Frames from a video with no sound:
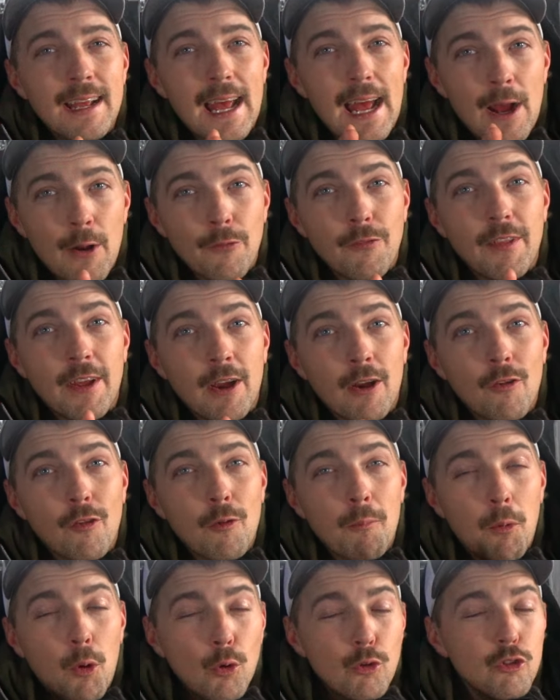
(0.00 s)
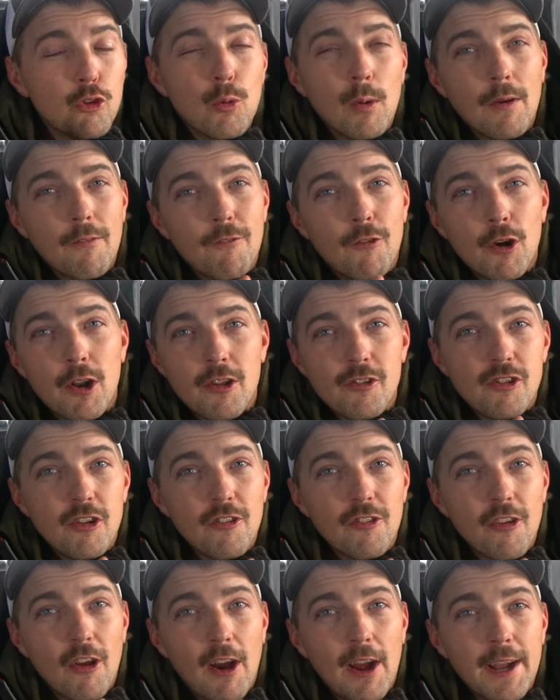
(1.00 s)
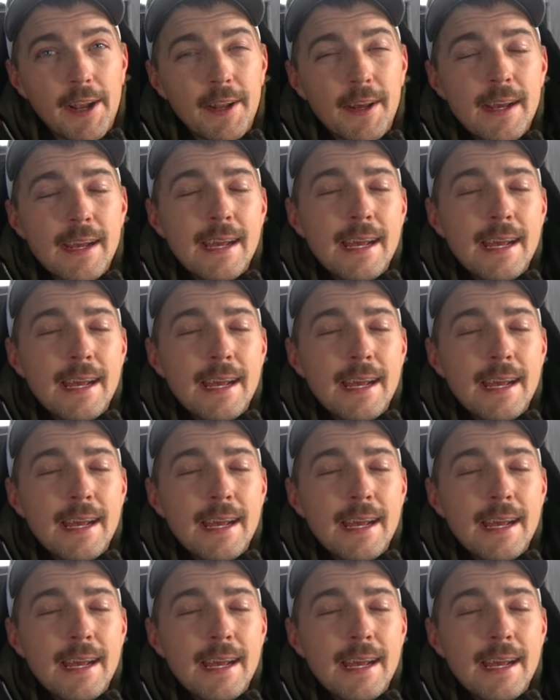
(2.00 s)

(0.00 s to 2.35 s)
out there, the most square footage inside.